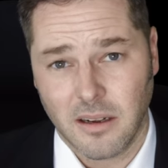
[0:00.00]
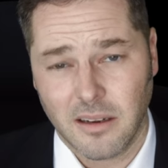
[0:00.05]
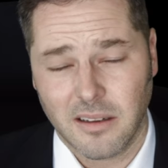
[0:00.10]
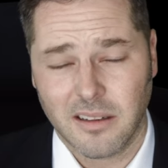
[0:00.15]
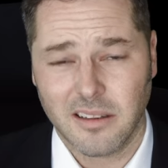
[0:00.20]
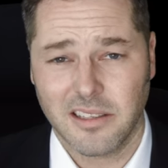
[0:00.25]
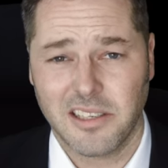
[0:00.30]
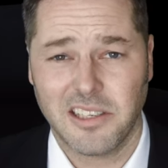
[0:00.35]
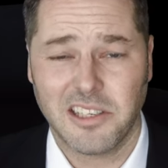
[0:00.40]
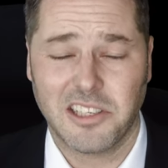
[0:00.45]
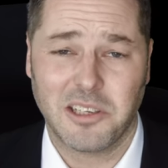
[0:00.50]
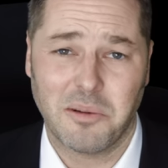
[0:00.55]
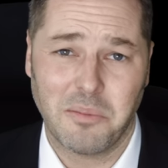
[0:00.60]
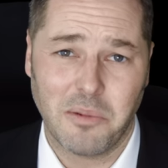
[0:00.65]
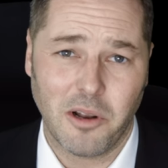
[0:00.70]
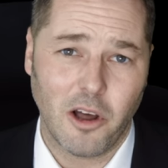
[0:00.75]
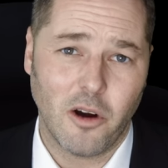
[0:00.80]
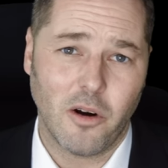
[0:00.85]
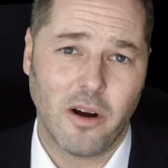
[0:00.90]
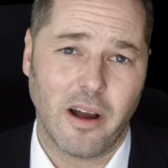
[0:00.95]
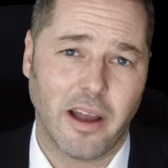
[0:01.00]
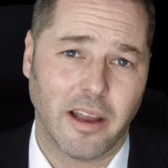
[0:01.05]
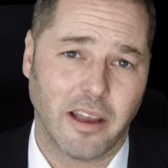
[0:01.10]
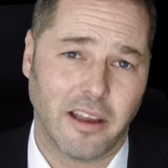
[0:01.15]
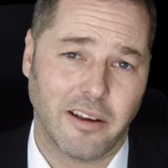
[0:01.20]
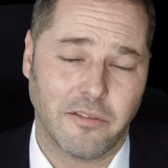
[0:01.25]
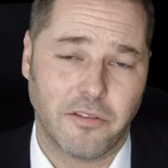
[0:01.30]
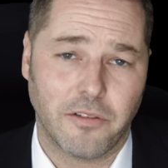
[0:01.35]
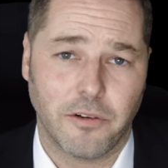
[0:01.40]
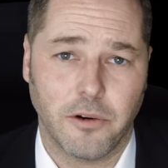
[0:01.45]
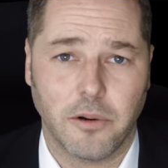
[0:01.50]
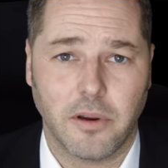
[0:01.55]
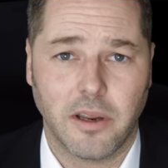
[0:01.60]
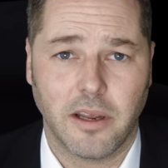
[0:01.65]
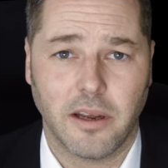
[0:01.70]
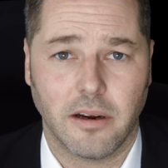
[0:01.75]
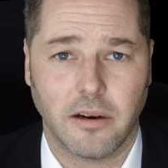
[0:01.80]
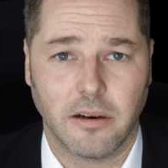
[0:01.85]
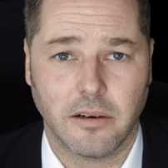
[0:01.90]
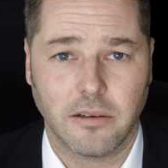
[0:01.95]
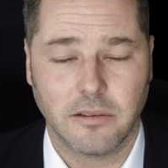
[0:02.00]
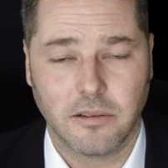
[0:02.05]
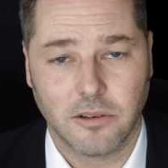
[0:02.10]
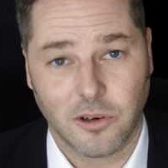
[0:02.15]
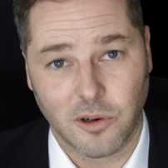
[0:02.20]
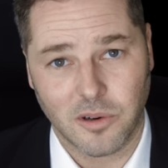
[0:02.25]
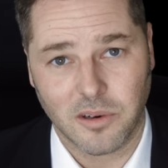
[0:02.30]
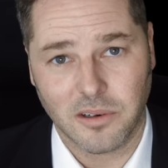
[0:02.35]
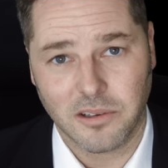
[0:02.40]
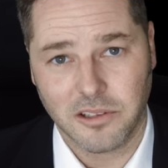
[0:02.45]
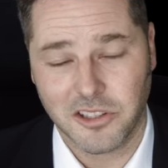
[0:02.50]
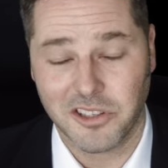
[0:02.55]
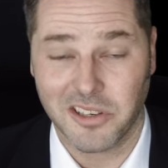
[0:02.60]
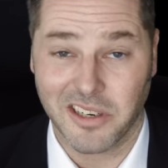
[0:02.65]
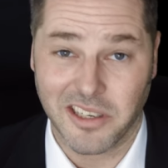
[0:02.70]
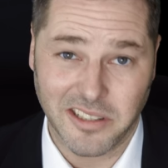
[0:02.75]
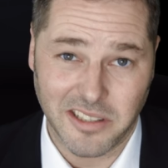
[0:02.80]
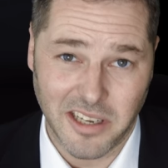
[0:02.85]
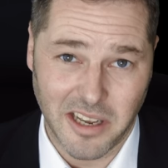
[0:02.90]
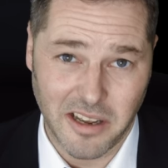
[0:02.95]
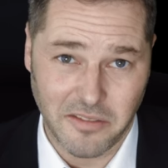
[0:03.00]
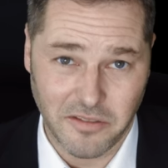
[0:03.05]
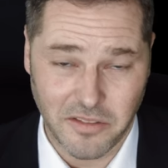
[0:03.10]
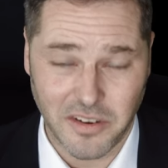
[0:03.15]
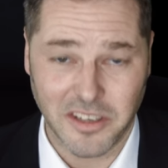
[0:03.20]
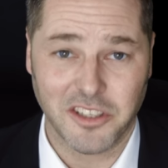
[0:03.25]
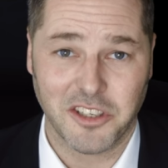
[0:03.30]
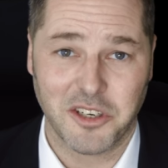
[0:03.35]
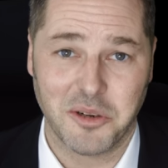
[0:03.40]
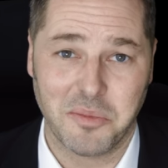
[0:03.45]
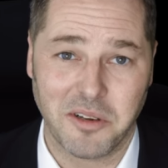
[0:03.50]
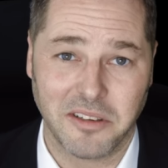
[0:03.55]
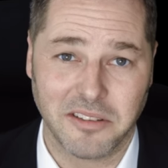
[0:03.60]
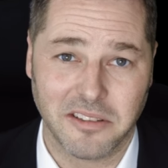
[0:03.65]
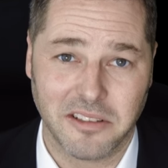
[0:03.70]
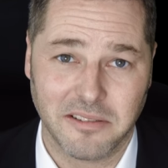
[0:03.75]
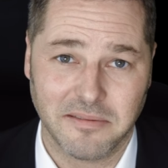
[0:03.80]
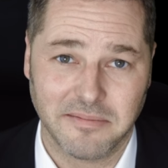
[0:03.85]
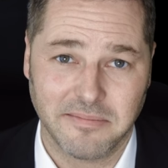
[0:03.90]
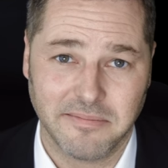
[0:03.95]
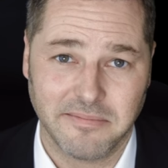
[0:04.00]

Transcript: This is some low-hanging fruit here, or should I say vegetables.